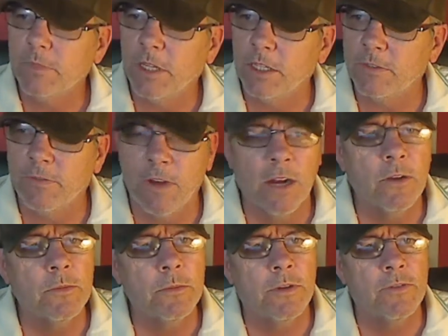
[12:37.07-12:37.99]
has
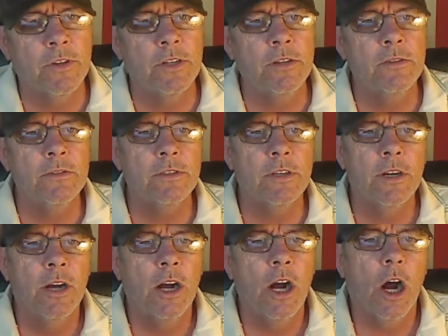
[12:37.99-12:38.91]
followed my videos,
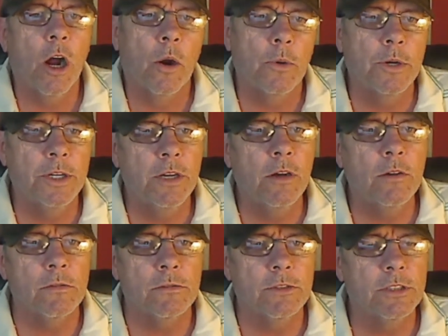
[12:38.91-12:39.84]
already
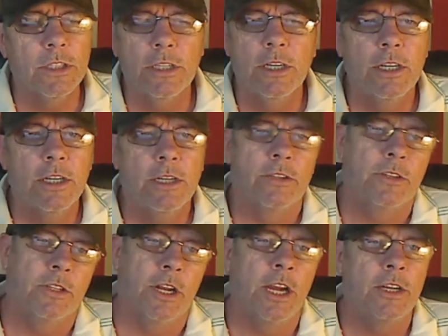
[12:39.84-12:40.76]
knows
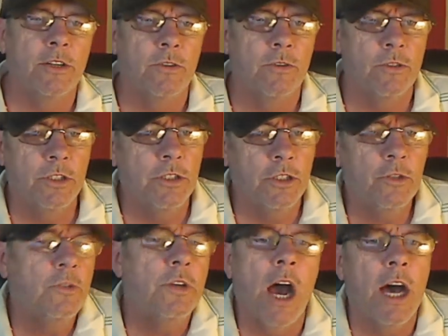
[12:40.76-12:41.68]
that I
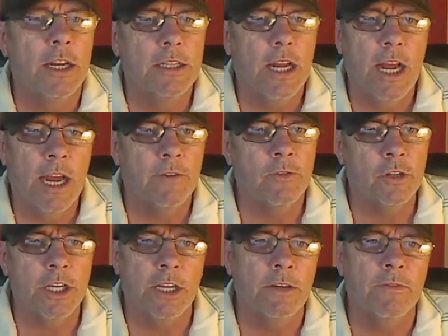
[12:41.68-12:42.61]
do not
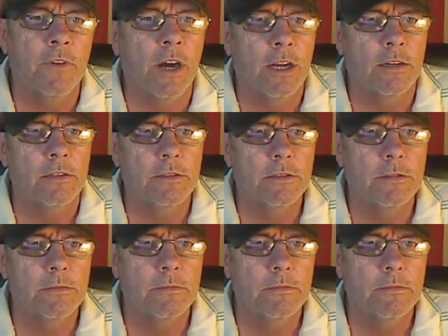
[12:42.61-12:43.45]
advocate violence.